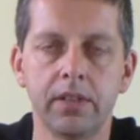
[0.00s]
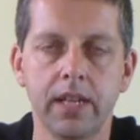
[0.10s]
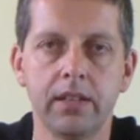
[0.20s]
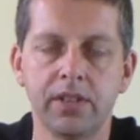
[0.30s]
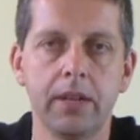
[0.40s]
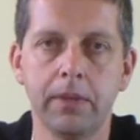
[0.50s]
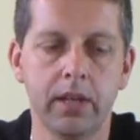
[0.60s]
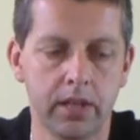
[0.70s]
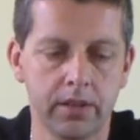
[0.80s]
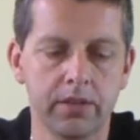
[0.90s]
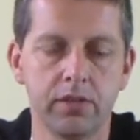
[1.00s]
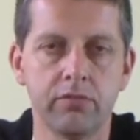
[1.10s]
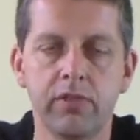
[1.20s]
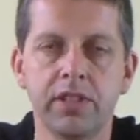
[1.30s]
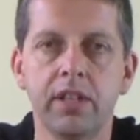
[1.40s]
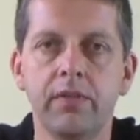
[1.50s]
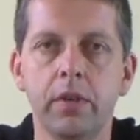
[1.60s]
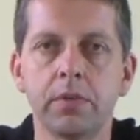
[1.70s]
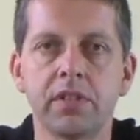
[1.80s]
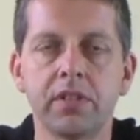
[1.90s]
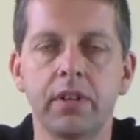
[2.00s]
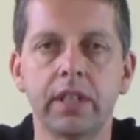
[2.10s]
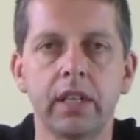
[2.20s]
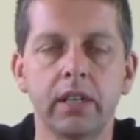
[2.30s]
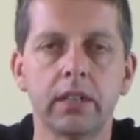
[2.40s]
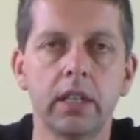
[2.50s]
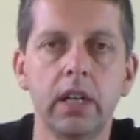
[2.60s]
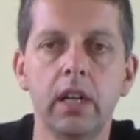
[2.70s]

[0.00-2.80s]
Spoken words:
take the same card that's just risen, if it was a signed card,